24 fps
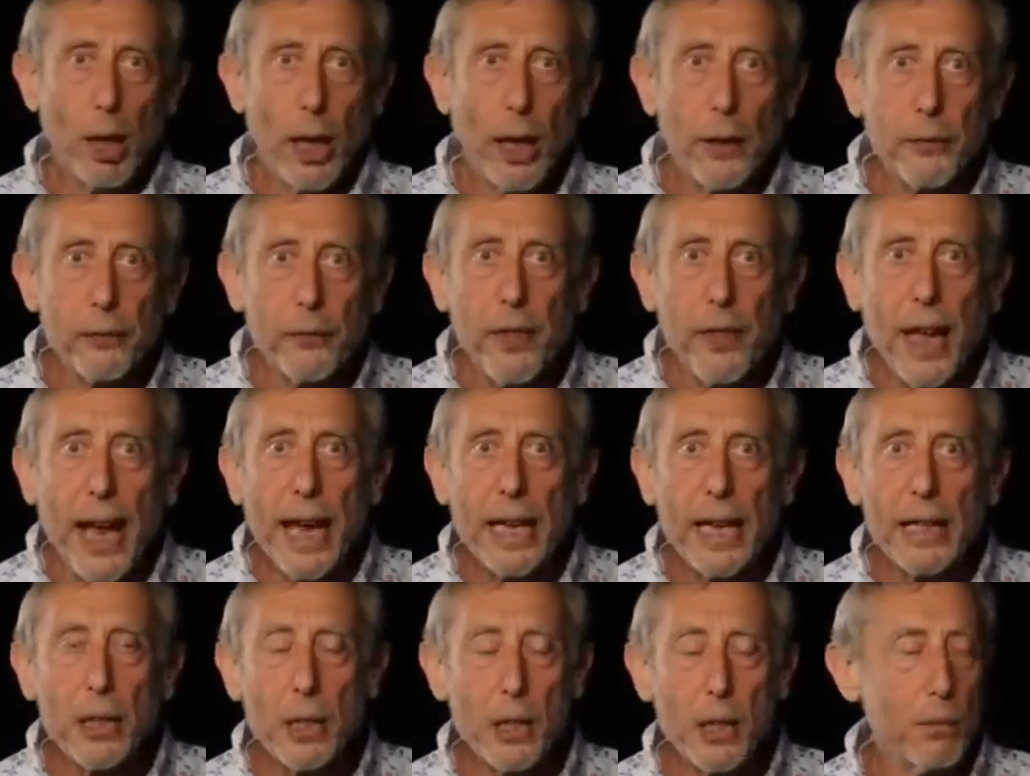And
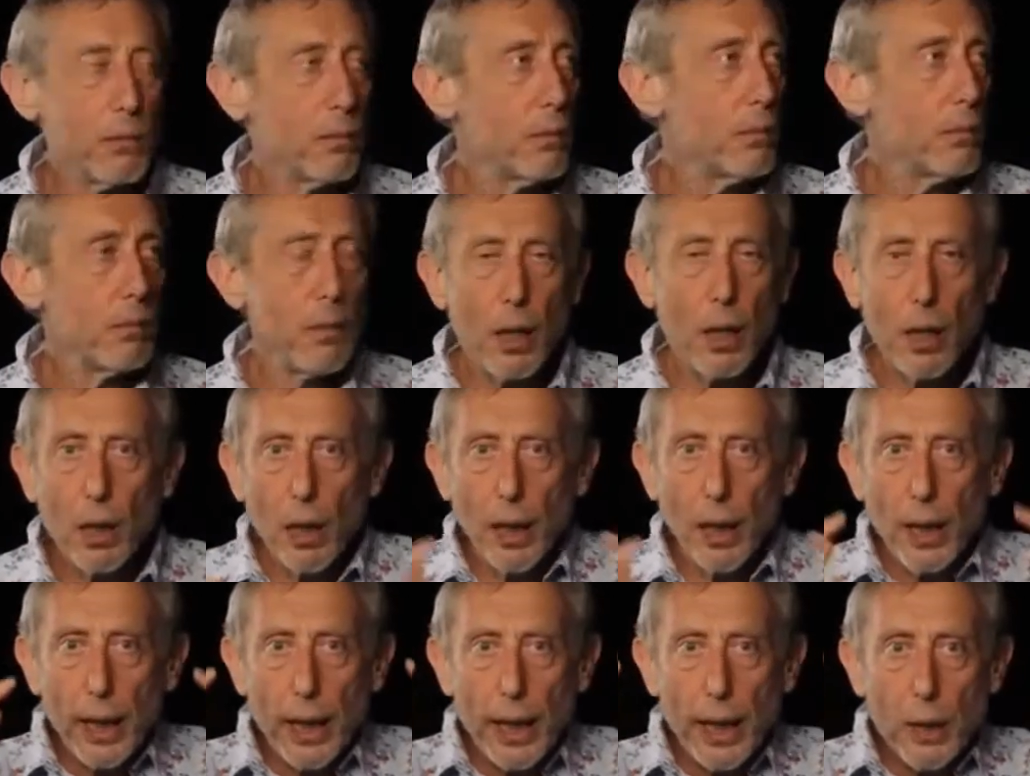then
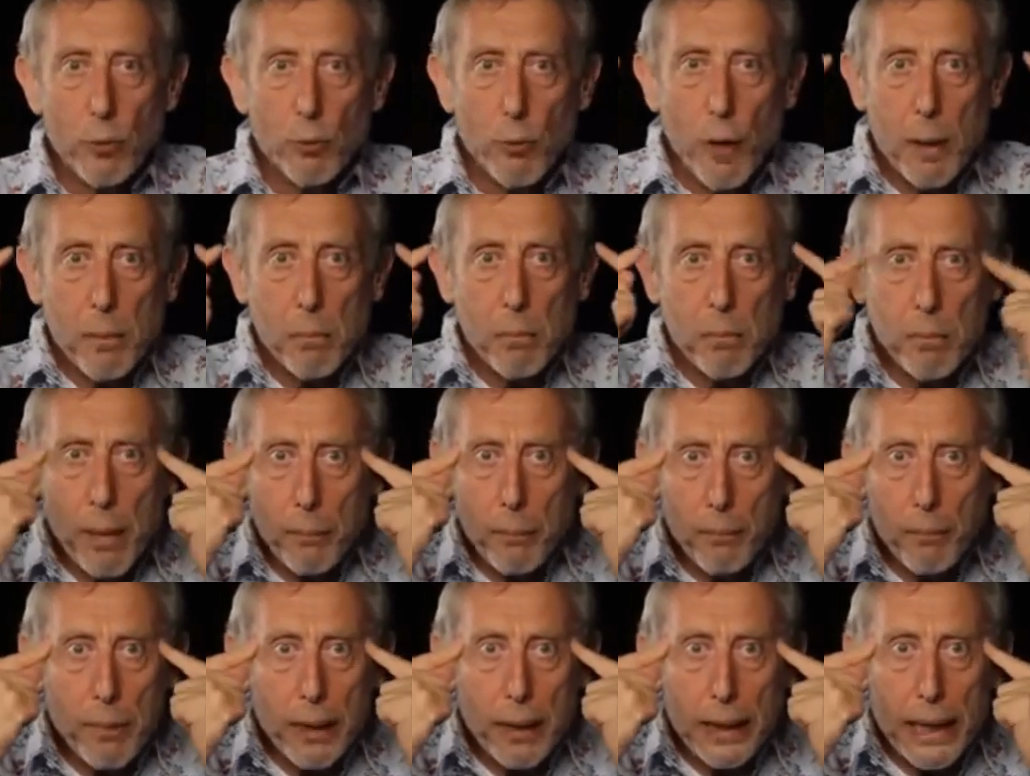he
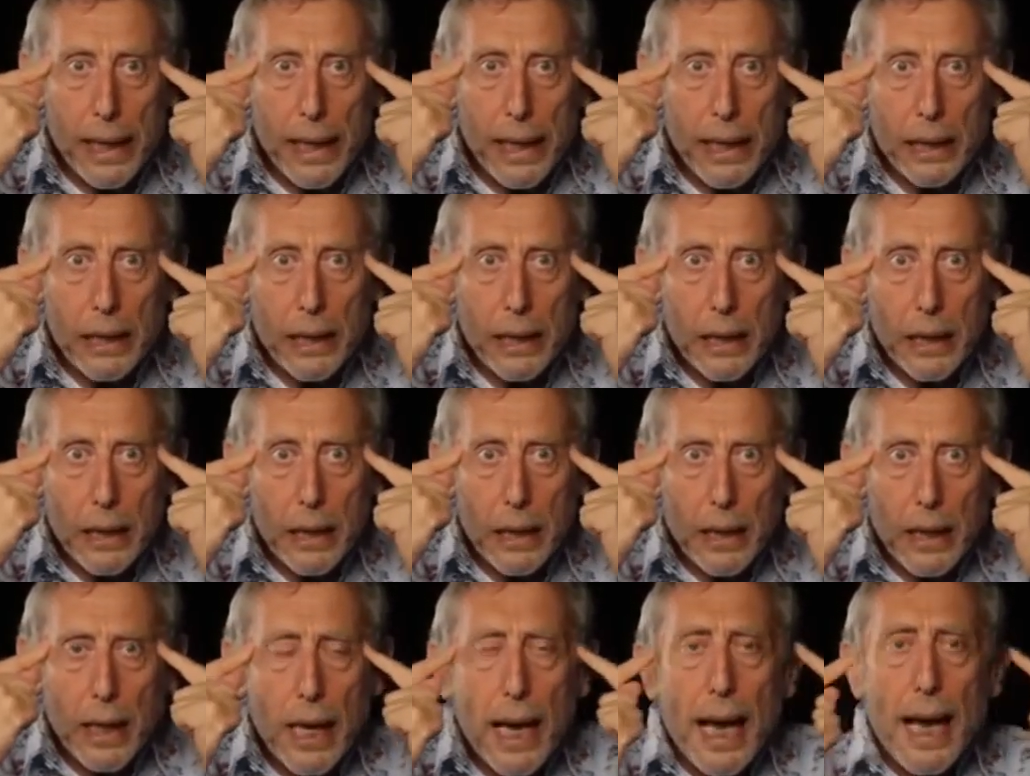remembered it.
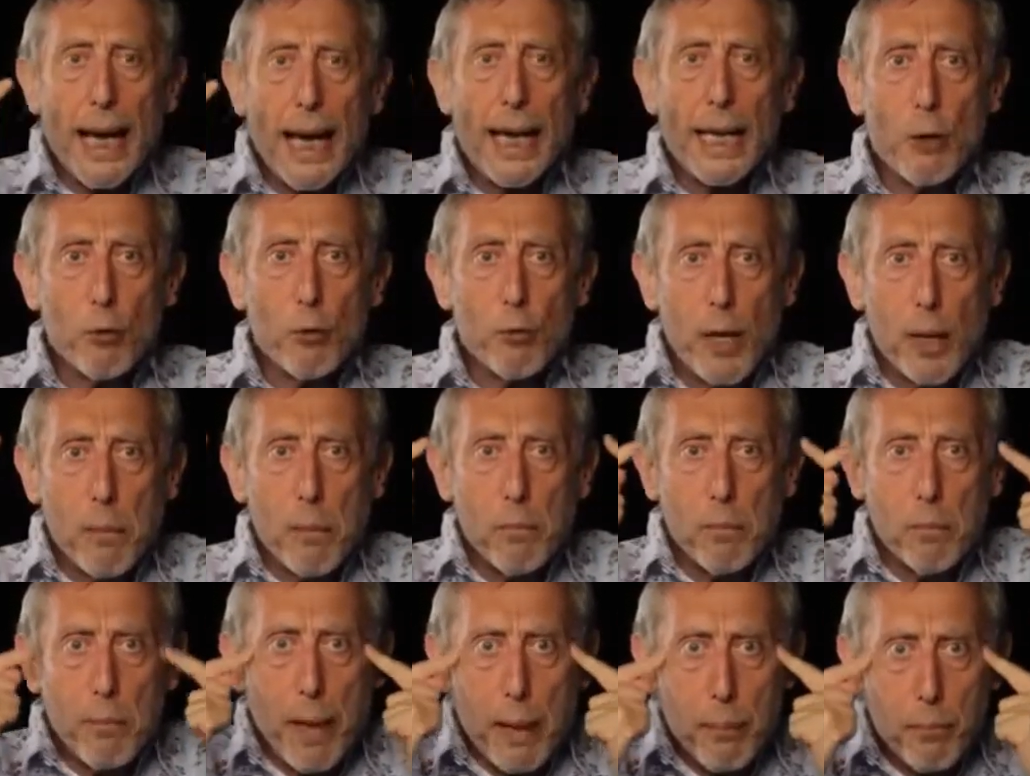He
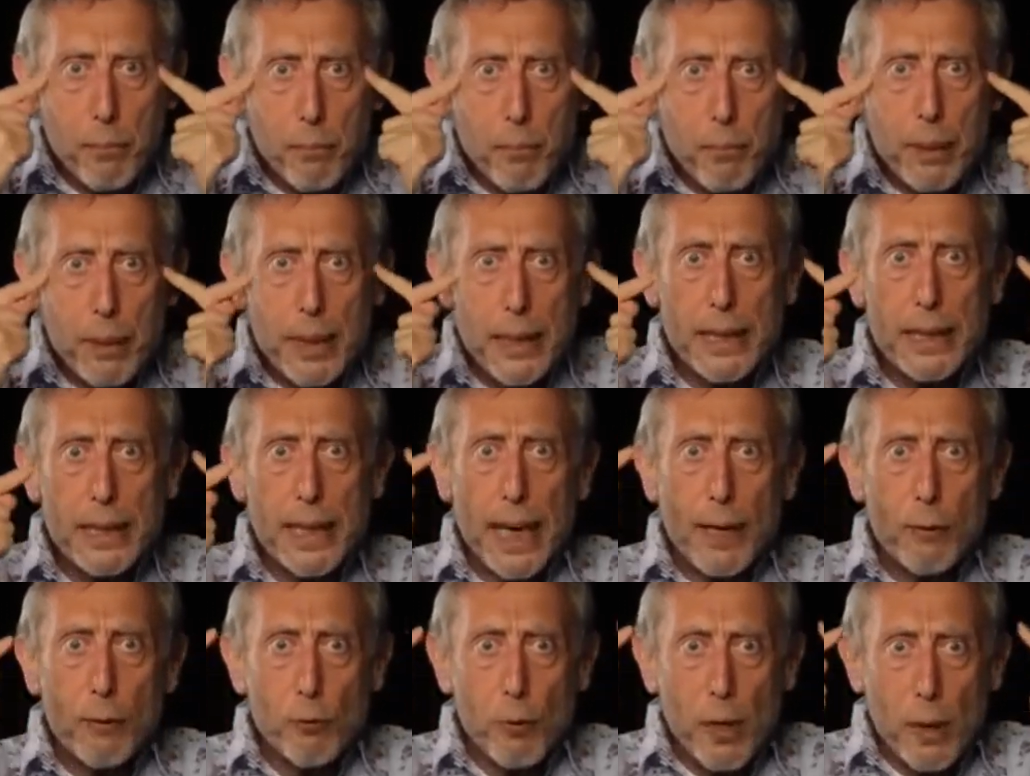remembered
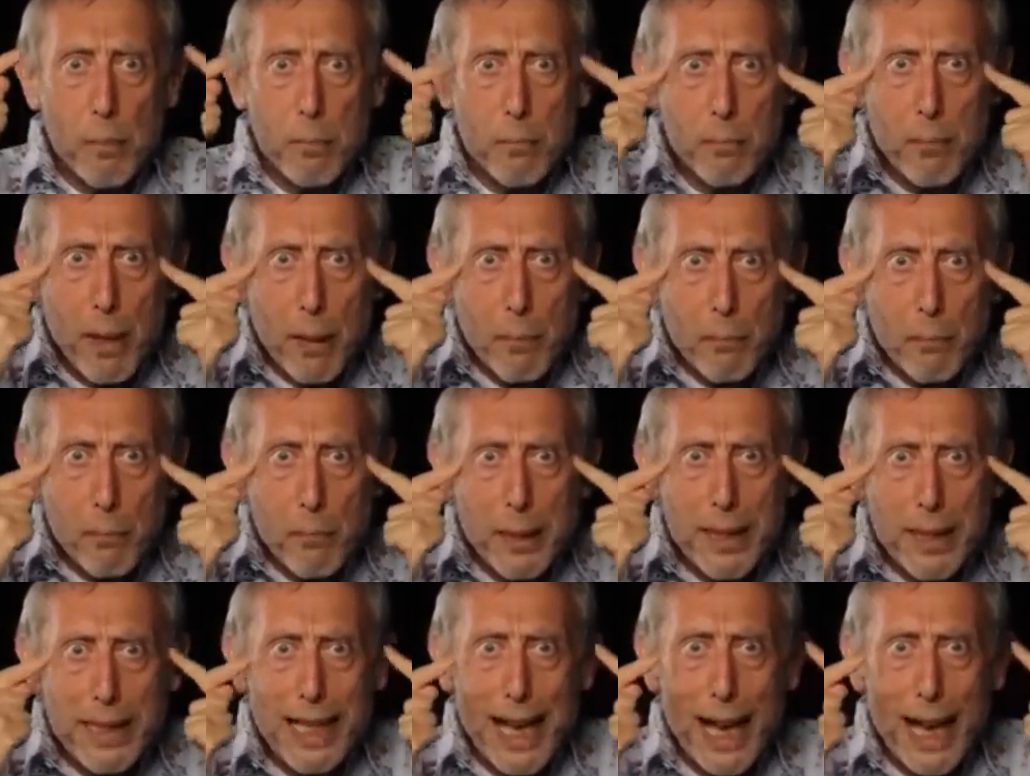and remembered